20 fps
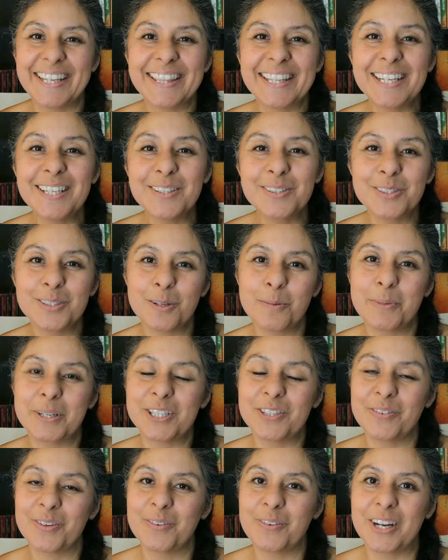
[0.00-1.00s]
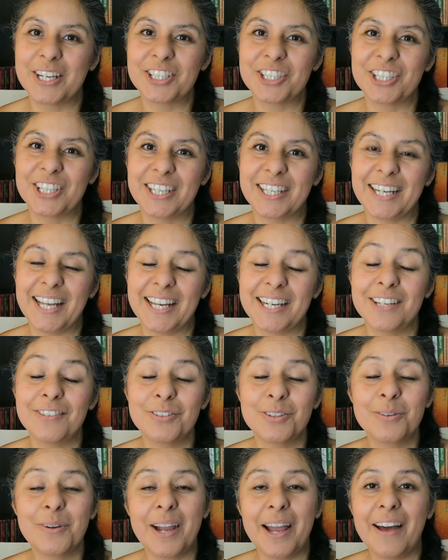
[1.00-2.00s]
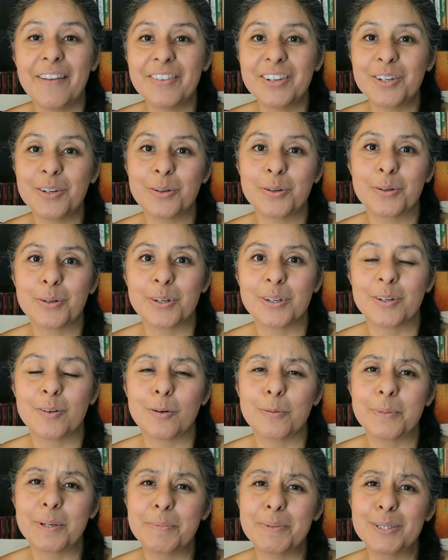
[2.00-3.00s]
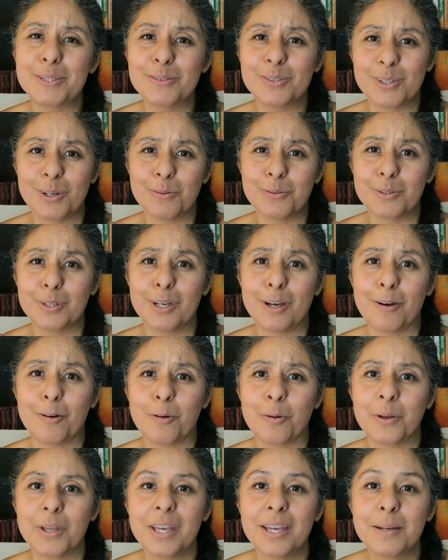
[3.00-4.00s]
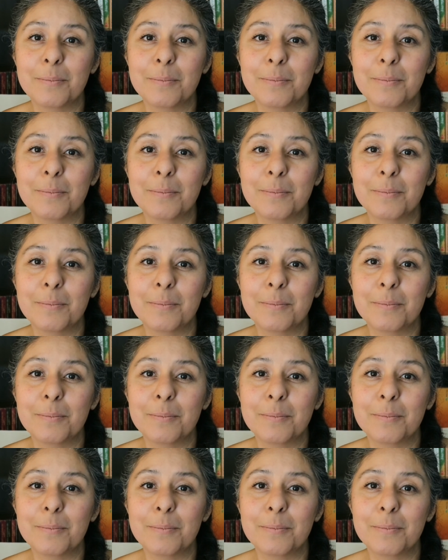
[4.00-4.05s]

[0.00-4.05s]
Thank you so much for watching, and if you haven't heard, or maybe you don't know,